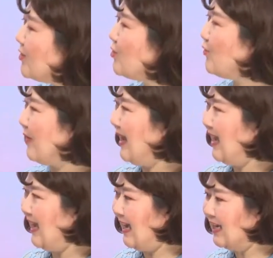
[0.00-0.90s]
3
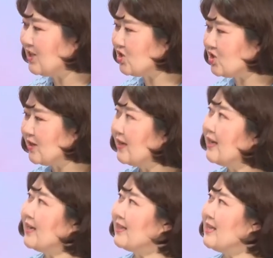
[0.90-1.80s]
each,
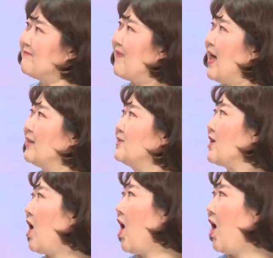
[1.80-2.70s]
depends
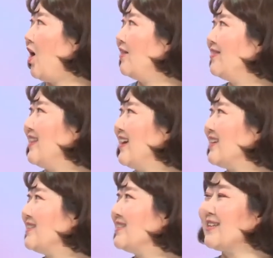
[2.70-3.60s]
on
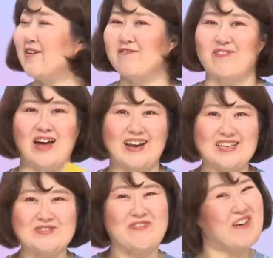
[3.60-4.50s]
this
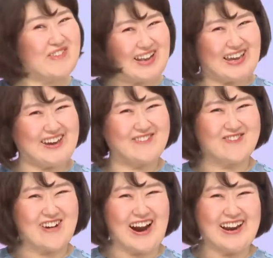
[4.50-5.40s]
phonics family,
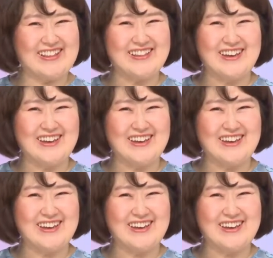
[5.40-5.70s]
right?